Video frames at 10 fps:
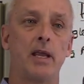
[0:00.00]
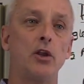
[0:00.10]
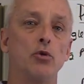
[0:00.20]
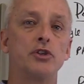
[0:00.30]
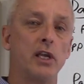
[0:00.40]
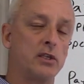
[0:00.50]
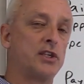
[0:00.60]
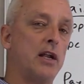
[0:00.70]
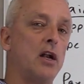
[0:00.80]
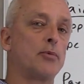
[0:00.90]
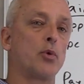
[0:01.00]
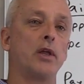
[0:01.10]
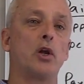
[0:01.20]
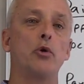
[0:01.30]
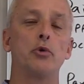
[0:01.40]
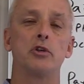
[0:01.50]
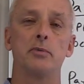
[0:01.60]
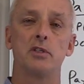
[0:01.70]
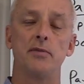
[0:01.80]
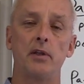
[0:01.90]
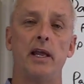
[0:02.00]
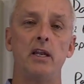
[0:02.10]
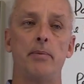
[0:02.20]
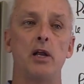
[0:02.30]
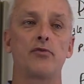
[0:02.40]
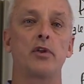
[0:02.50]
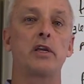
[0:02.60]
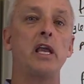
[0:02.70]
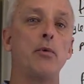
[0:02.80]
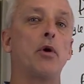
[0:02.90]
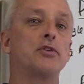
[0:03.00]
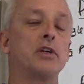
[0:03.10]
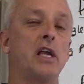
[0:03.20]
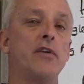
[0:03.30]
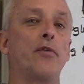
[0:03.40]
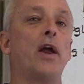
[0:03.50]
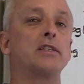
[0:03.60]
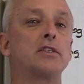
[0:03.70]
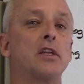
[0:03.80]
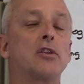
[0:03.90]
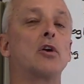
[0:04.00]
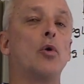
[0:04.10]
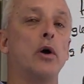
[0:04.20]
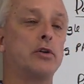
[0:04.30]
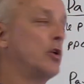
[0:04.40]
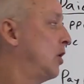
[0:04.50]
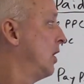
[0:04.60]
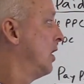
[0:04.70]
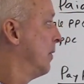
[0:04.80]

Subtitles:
can you set it up to where they go to a specific landing page for the keywords and key phrases that they're going to do?